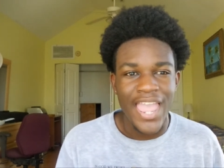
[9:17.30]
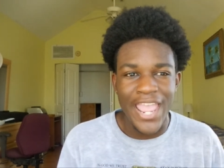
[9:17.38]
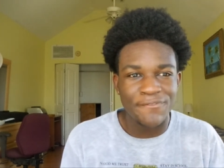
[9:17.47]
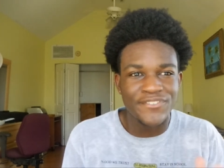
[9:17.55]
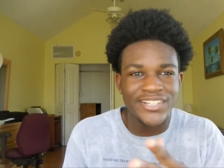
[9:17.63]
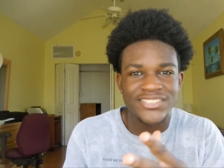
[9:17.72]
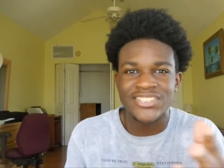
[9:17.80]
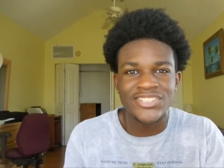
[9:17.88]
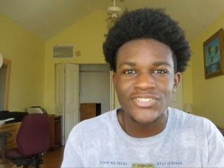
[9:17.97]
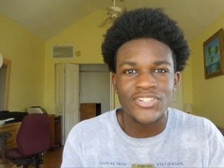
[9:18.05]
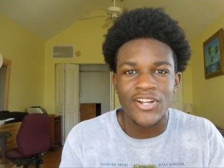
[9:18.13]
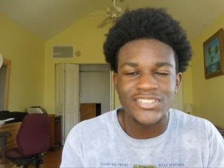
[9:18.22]
if they're
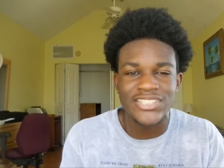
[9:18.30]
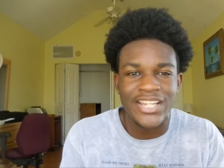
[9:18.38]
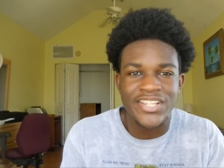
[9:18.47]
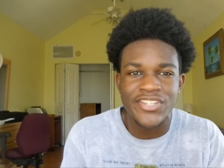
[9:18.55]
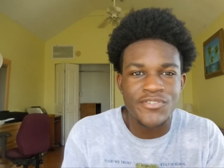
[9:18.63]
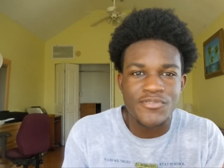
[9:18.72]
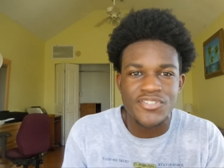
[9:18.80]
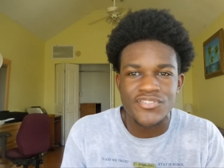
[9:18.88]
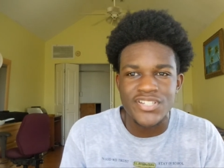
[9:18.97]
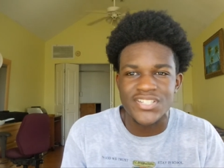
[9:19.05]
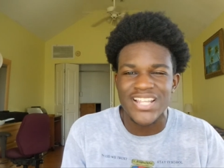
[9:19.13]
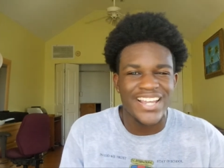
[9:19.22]
still not sending you
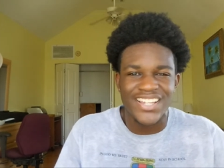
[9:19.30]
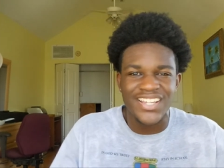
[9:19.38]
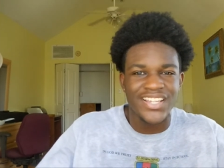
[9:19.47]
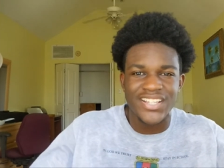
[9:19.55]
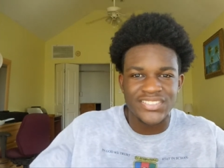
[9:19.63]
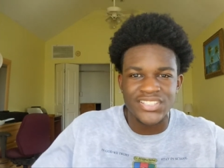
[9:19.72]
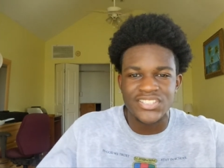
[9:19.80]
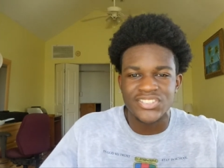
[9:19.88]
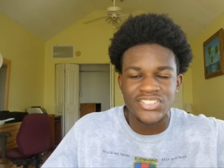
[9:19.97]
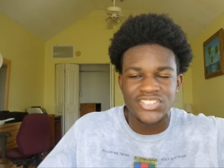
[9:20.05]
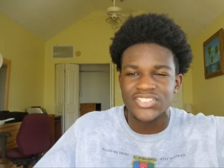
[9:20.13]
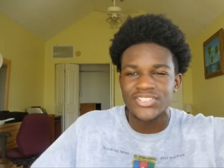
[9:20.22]
streaks. Like it's it's
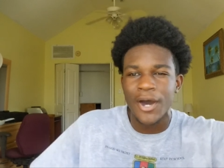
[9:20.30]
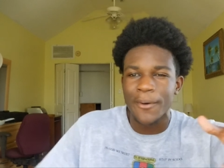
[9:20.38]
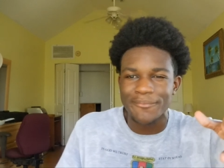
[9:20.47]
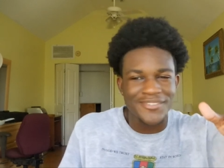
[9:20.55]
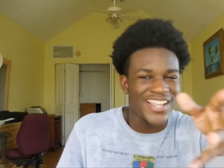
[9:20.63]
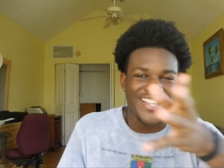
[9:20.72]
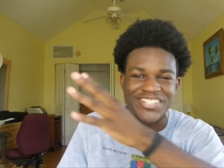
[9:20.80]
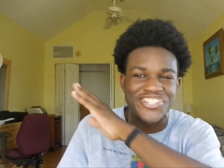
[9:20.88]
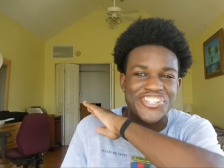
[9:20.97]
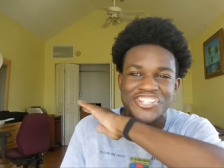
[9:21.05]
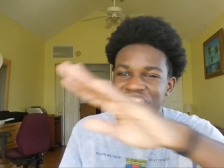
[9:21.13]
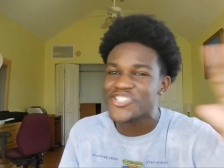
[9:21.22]
just dumb. Like
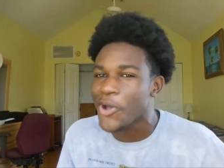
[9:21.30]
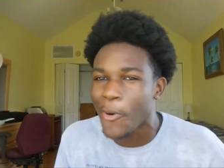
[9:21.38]
just